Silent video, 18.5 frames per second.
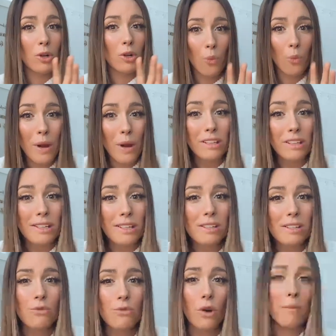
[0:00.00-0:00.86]
I'm on a wait
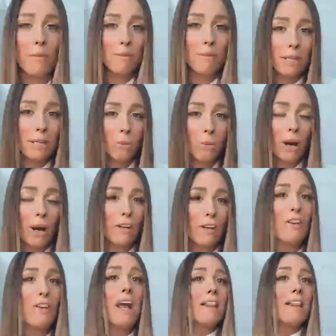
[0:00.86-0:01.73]
list for a
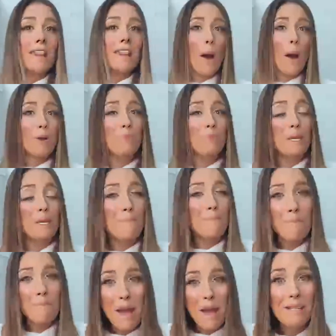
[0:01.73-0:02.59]
midwife. That would be
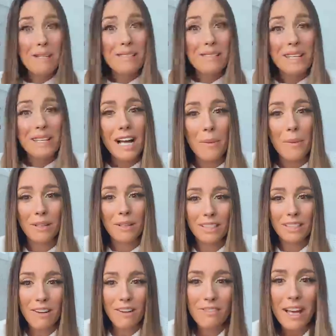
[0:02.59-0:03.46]
amazing. I would
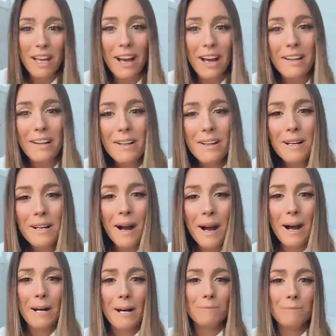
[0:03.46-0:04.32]
love that.
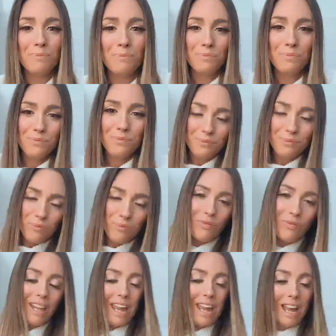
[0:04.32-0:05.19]
And
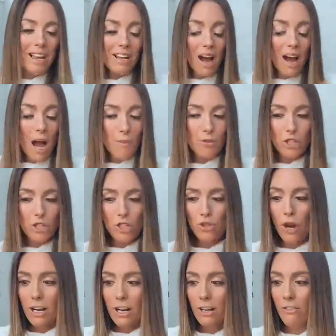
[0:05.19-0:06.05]
I'm
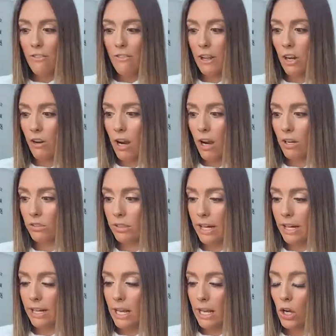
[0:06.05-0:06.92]
just trying to figure out
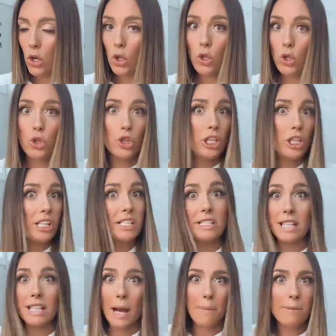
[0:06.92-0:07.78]
like the
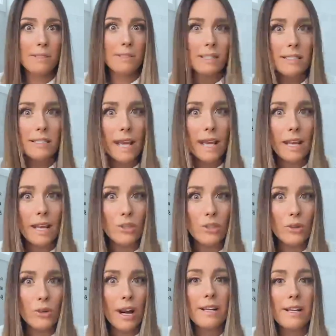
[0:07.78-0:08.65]
steps to take,
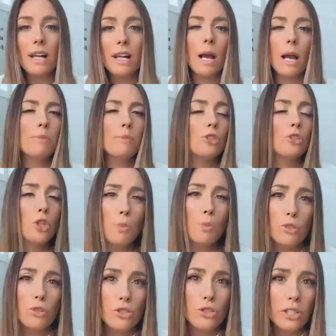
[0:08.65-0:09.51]
you guys. I'm
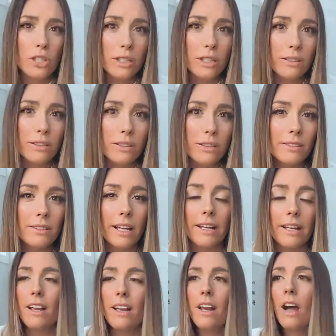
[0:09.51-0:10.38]
super chill.
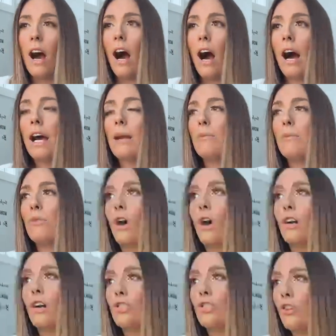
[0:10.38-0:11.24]
Like, I am
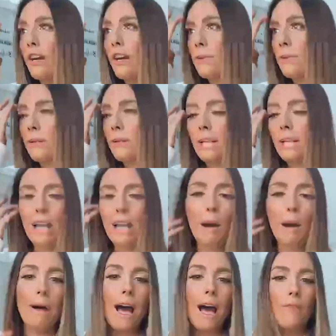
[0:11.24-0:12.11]
not trying to be like,
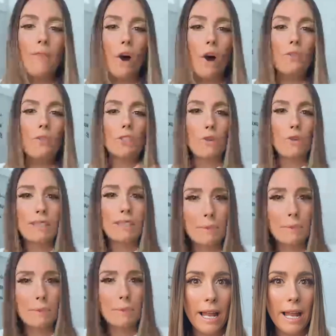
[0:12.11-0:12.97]
I'm gonna have all these
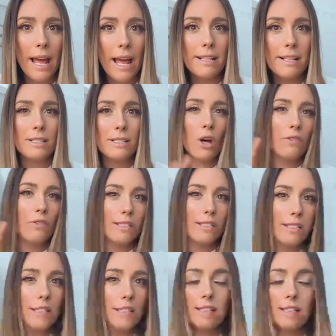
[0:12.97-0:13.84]
crazy plans and all
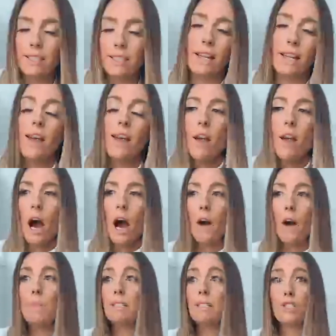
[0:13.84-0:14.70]
these things. Like,
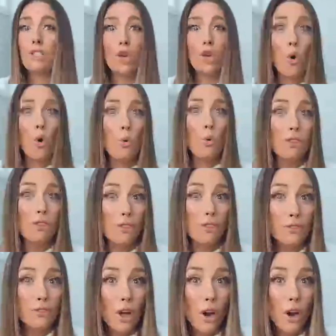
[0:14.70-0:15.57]
I'm just like going with the
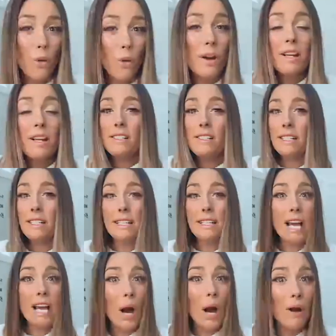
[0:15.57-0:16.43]
flow,
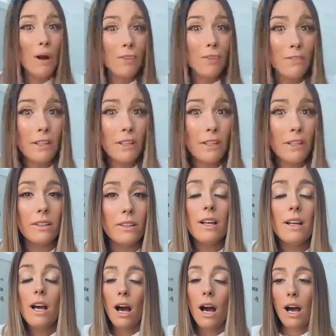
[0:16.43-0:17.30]
seeing how I
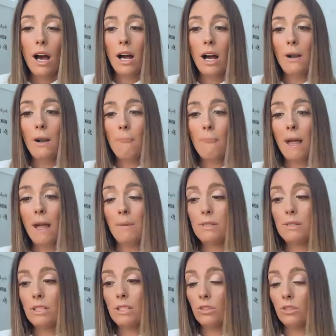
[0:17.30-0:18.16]
feel.
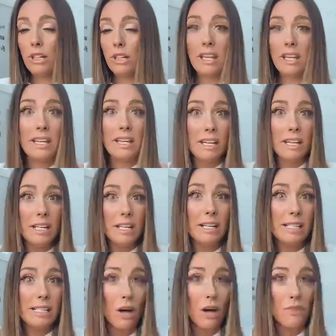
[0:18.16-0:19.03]
I'm still like
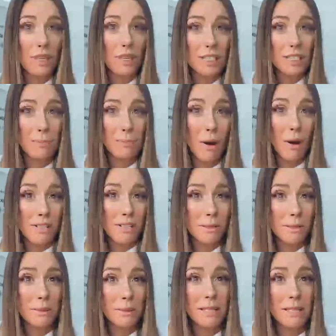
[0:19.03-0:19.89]
eating as healthy as I
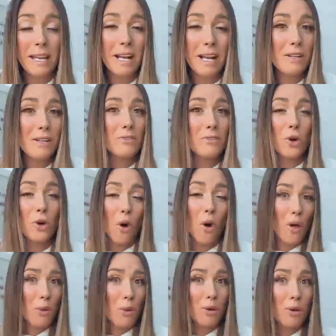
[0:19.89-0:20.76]
possibly can, even though
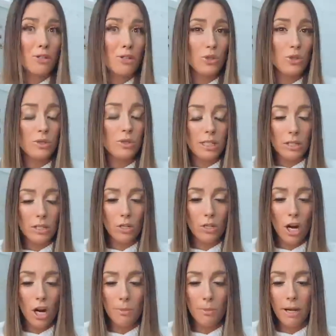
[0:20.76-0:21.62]
all I want to do is eat
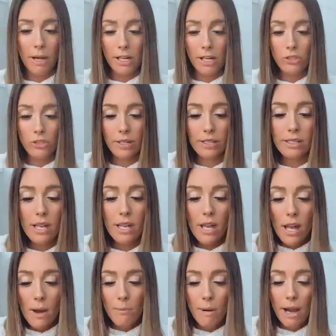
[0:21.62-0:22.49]
the carbohydrates.
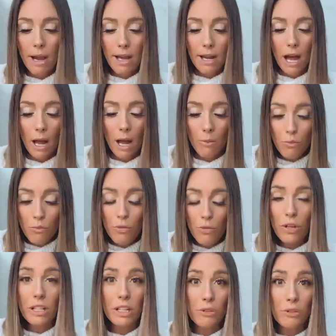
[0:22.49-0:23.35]
But
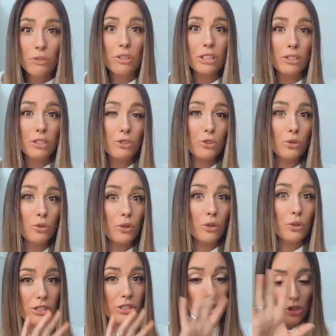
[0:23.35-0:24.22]
I'm really, really,
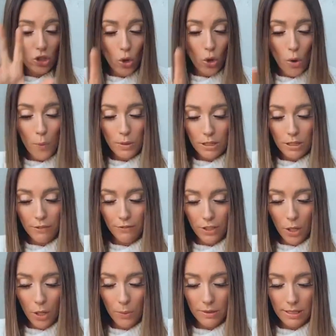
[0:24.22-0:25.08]
truly just like going with the
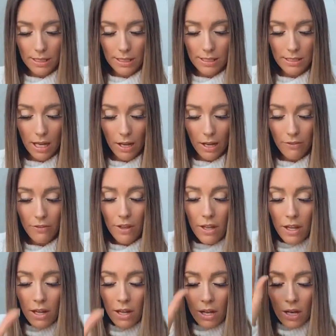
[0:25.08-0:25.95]
flow with this stuff.